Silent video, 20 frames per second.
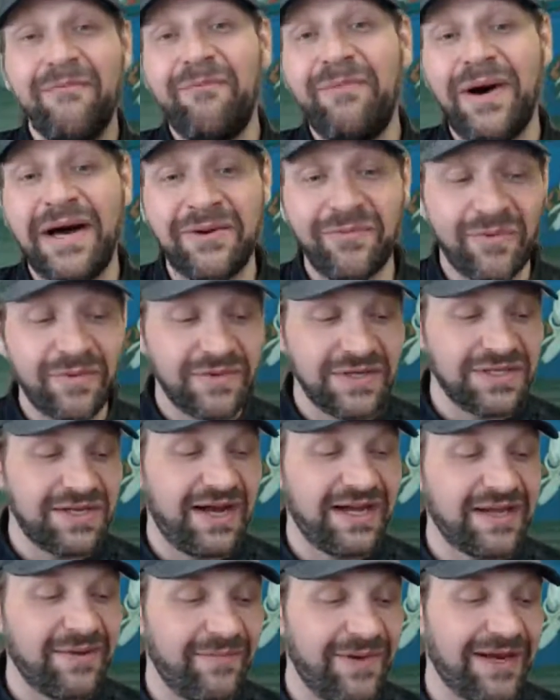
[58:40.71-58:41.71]
But when we're
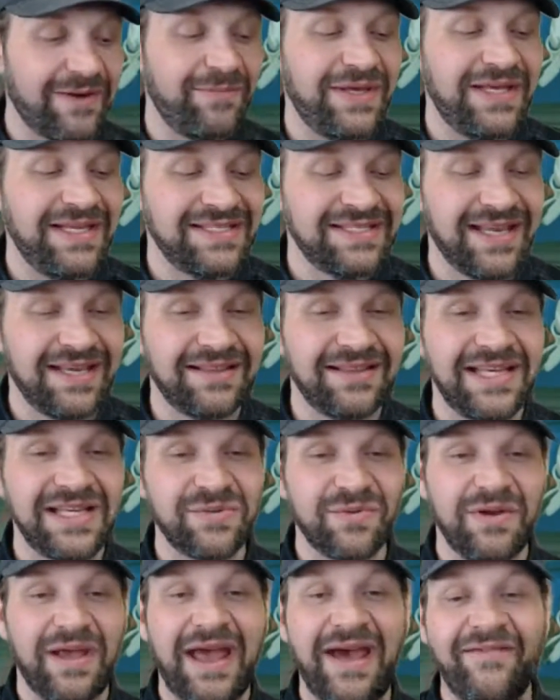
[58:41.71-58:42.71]
talking about a piece like
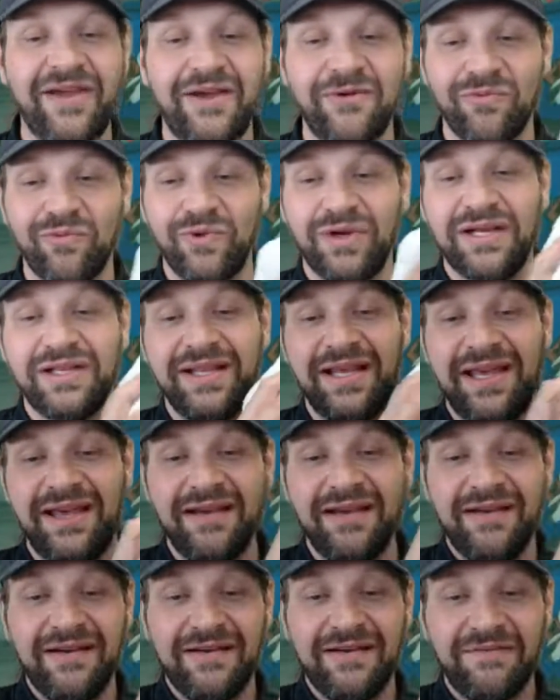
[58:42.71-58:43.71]
this where you have a
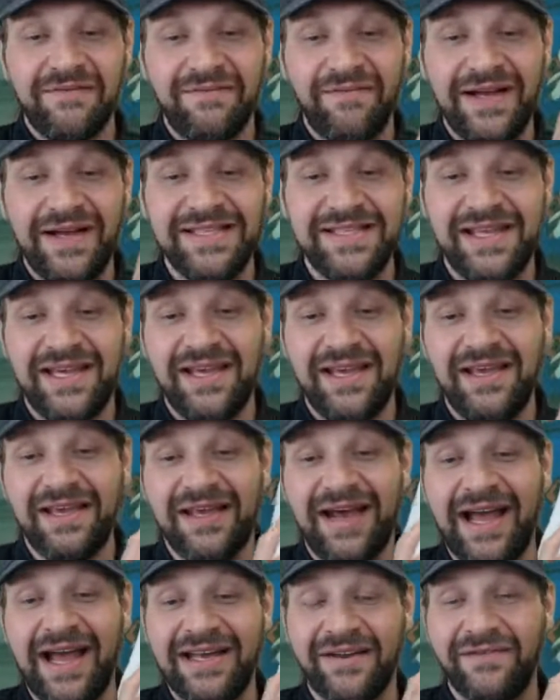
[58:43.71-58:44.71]
really fuzzy
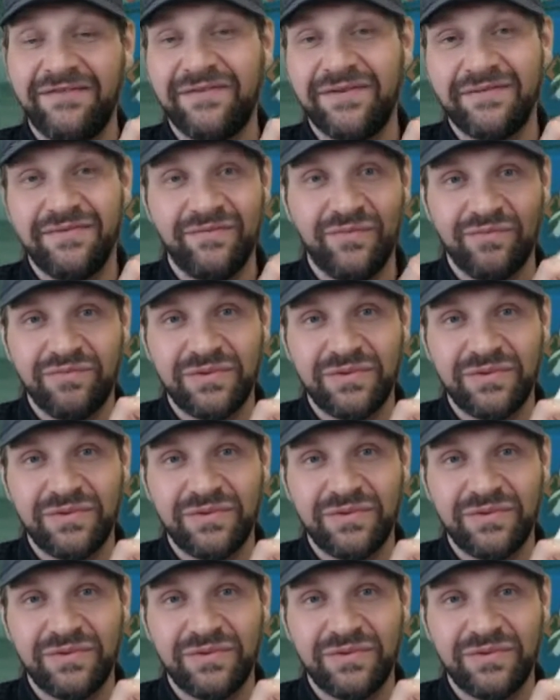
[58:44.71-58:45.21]
kind of